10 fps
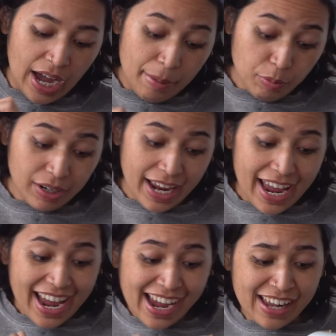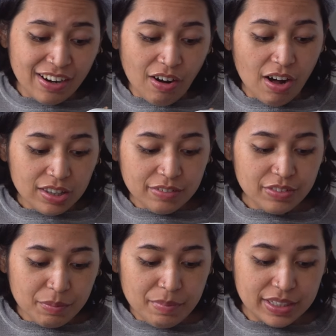I'm going to add all of
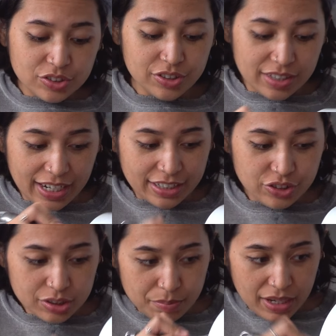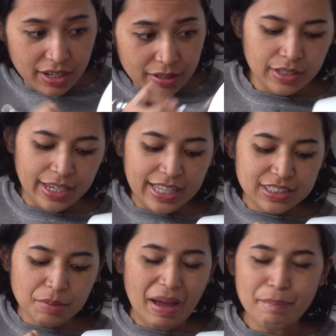the mixture that I just made
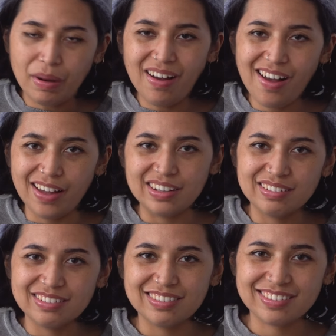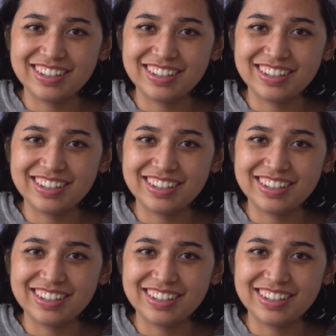into my pot.